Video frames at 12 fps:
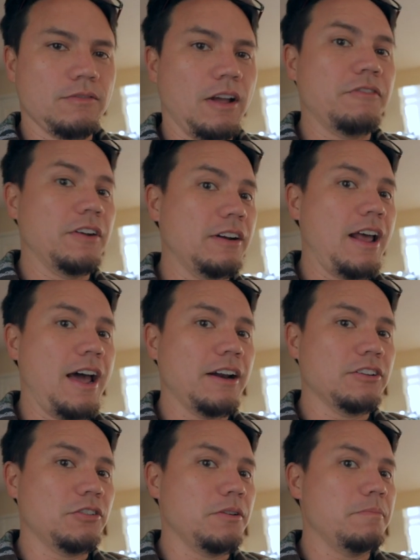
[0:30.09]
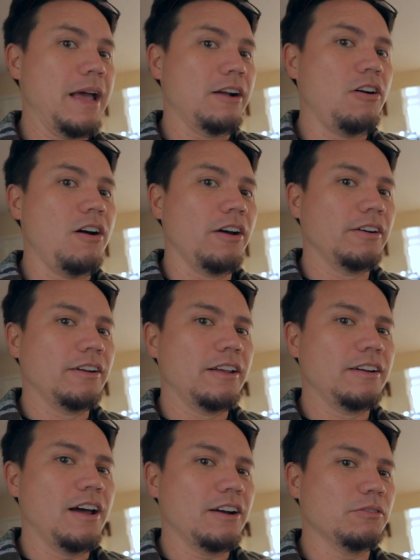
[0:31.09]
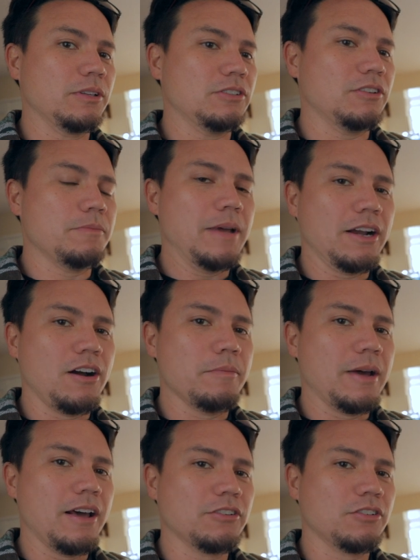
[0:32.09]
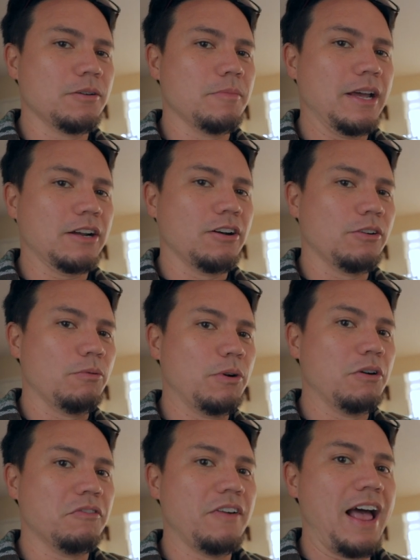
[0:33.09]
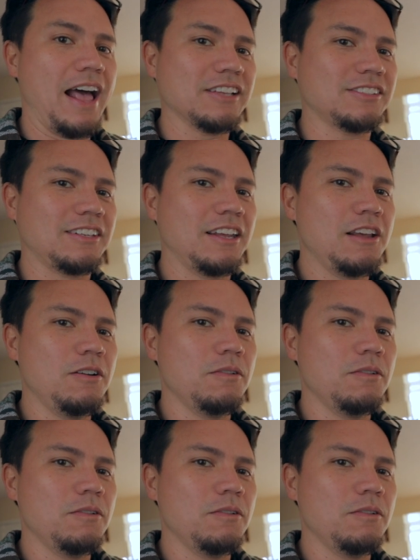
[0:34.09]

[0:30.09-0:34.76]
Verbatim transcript: I figured out how to turn them back on. Not only turn them back on, but how to turn the mic on real fast